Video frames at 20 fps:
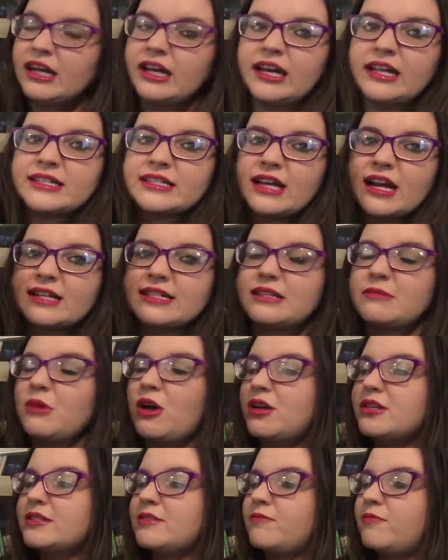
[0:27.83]
It's got some
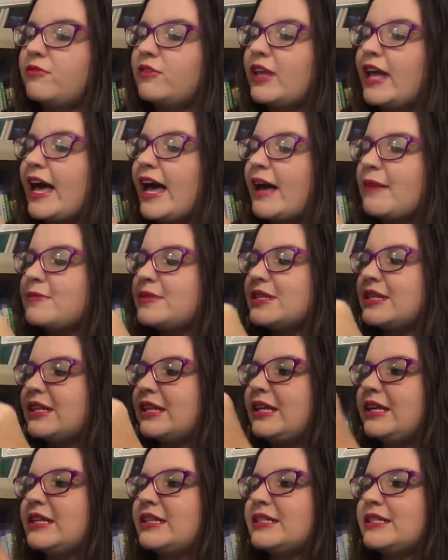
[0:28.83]
awesome flaps, and
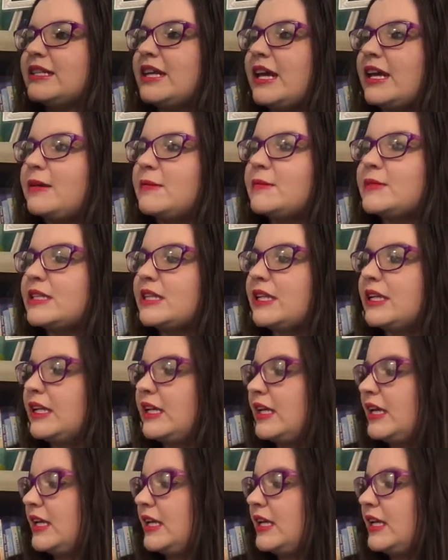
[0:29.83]
he escapes and he